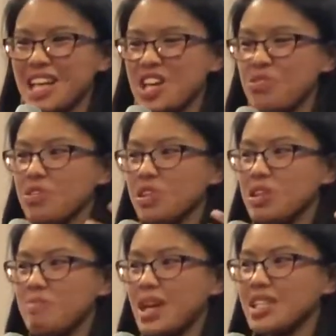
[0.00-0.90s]
It
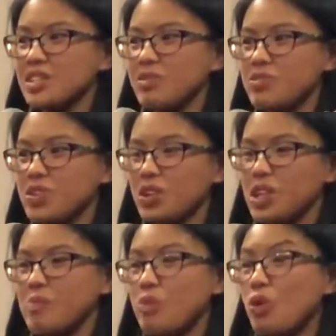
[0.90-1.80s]
really makes them
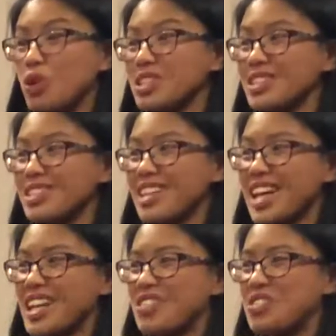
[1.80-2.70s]
feel important,
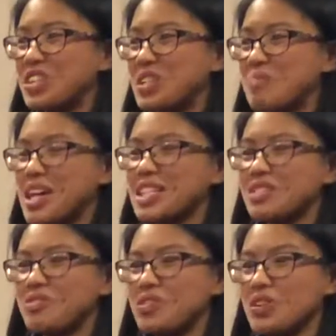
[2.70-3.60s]
and it really makes
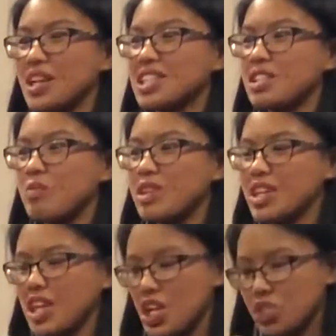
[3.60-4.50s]
them feel like
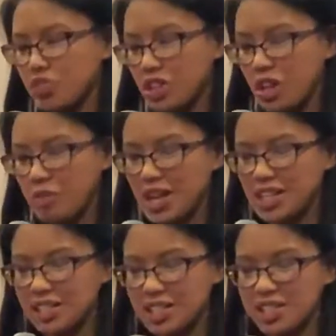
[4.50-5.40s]
somebody cares for them and
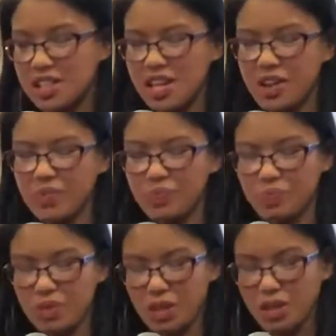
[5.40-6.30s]
is listening.
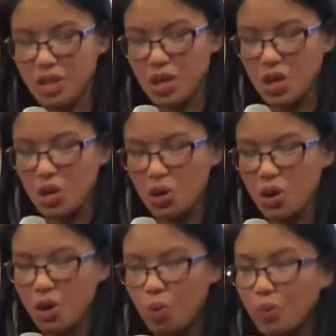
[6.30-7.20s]

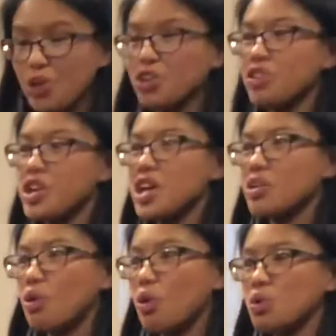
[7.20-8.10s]
When we
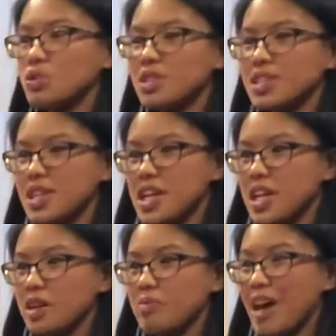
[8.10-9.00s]
create goals
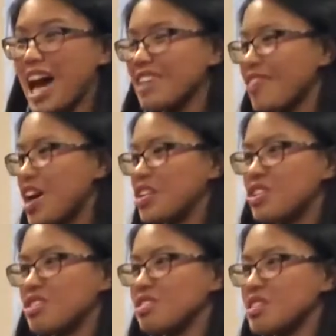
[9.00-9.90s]
in
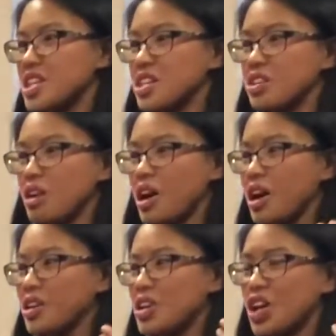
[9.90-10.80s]
Pathfinders, in
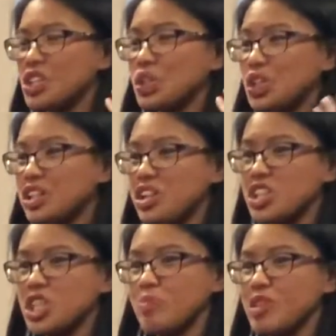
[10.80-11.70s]
young adult
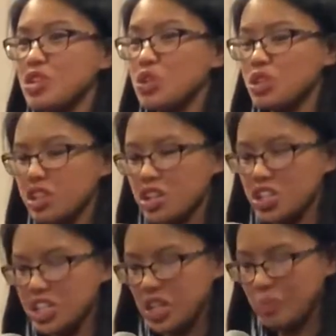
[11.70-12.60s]
leadership and youth
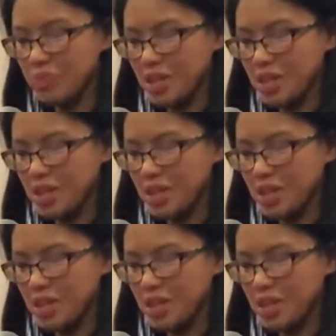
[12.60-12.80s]
leadership,